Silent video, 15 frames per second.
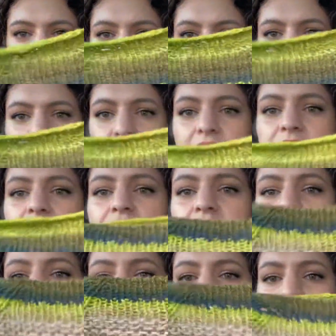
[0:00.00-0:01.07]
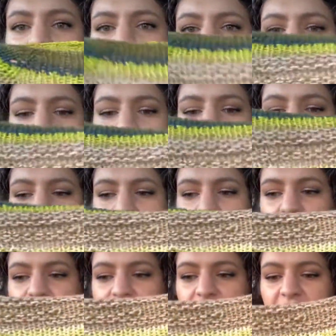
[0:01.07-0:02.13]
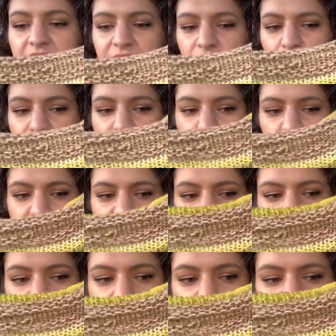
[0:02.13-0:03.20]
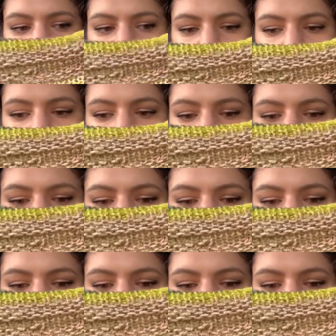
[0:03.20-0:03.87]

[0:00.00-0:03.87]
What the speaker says: And it was a cool pattern. She gave you a formula that had